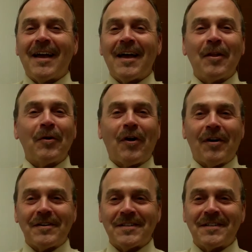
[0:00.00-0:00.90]
Hello,
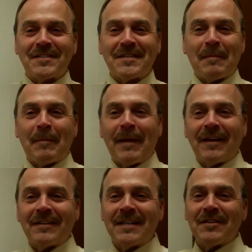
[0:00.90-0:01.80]
Carlson
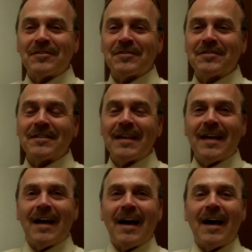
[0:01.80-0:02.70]
Supplemental teachers.
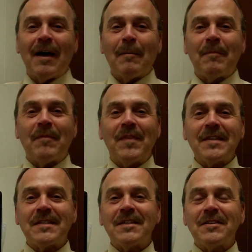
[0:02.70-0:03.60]

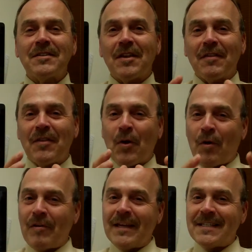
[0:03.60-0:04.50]
This is the
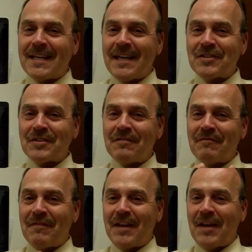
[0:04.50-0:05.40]

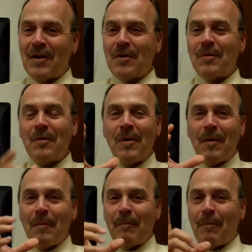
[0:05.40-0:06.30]
orientation video
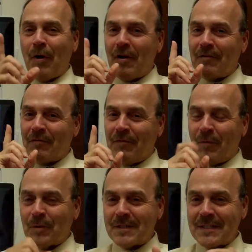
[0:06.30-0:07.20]
part
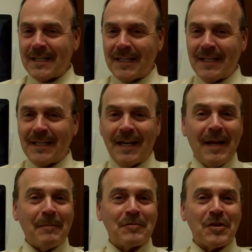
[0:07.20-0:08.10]
14, and
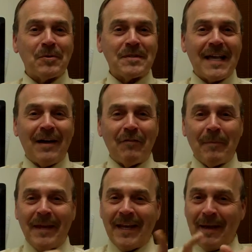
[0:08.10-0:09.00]
I'm Joe
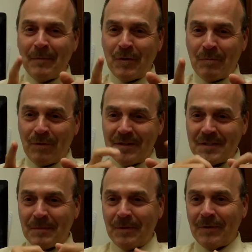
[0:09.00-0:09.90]
Salvamini. I'm your
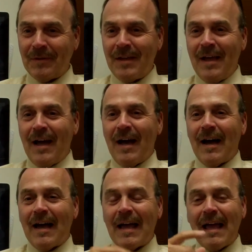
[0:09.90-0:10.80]
principal.
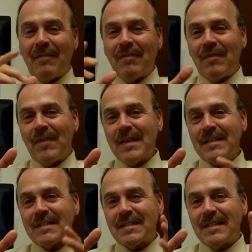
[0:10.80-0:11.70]
And
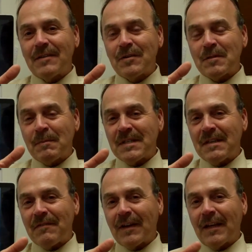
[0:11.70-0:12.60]
this deals
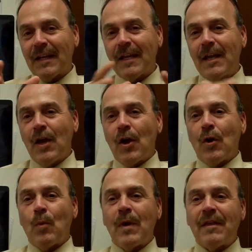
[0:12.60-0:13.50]
specifically
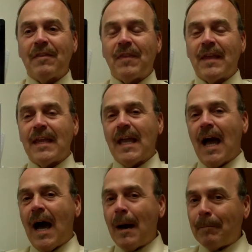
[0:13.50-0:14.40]
with the
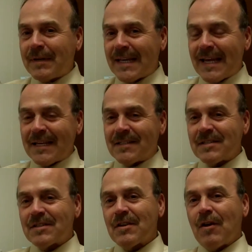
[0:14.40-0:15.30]

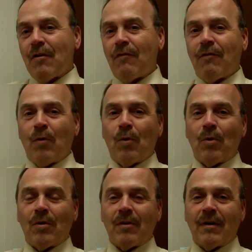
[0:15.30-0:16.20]
updates
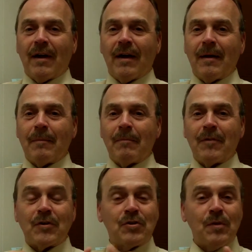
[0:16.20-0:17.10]
for
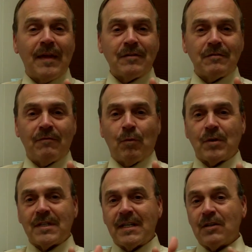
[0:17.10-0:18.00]
the
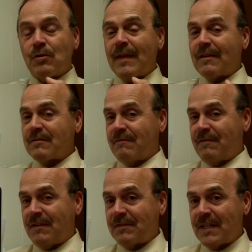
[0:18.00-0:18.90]

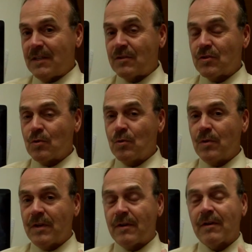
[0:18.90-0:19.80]
2014-2015
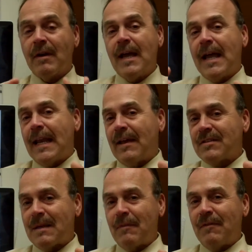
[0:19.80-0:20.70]
school year. Now,
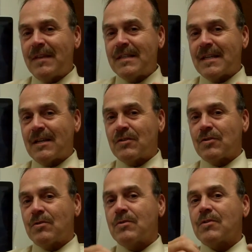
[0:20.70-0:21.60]
some of these
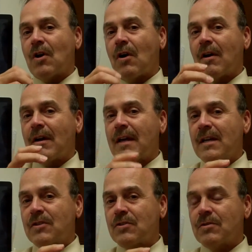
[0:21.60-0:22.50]
issues are
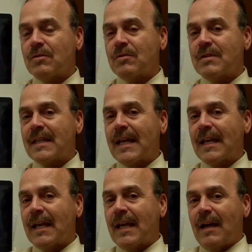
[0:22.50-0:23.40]
issues
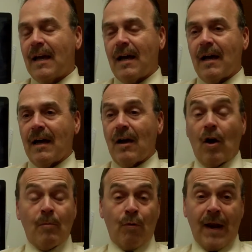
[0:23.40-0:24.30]
that
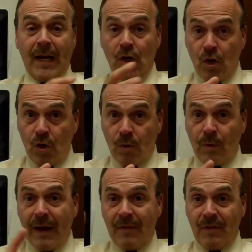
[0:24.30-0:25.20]
are brand
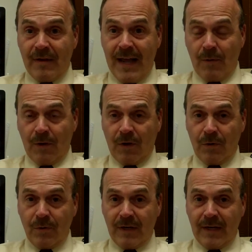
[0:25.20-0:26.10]
new, and they're now
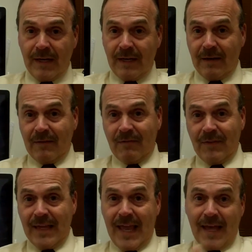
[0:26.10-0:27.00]
included in
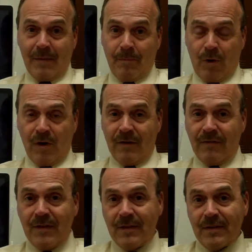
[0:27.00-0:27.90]
the end part
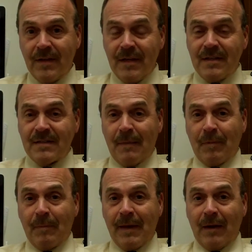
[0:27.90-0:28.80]
of the
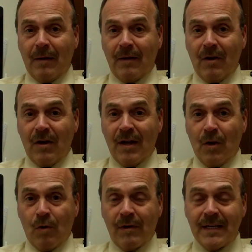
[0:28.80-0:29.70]
supplemental
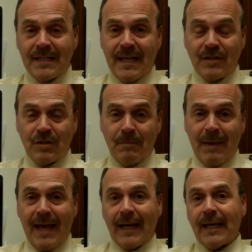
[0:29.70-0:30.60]
orientation
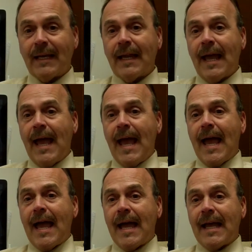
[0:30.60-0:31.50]
packet.
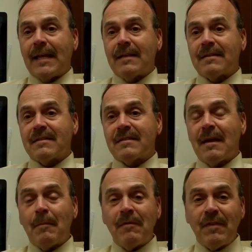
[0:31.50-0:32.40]
And
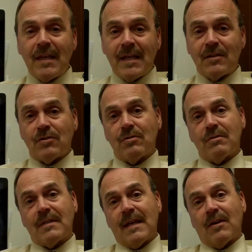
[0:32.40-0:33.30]
some of the
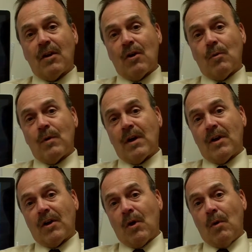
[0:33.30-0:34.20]
issues that we're
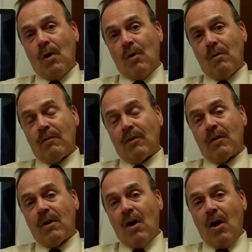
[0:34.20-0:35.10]
going to go
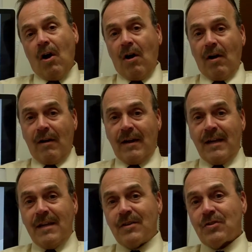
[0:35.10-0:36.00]
over are
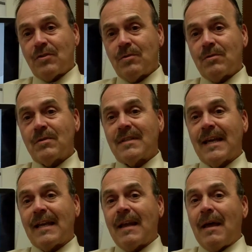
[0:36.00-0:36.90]
issues
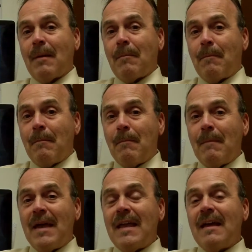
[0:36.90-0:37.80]
that
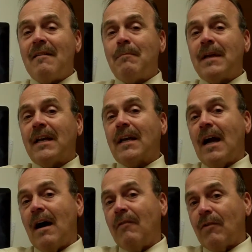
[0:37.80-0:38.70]
may have been
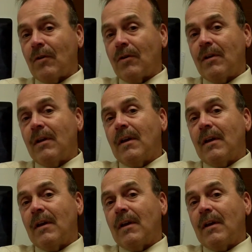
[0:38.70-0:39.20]
covered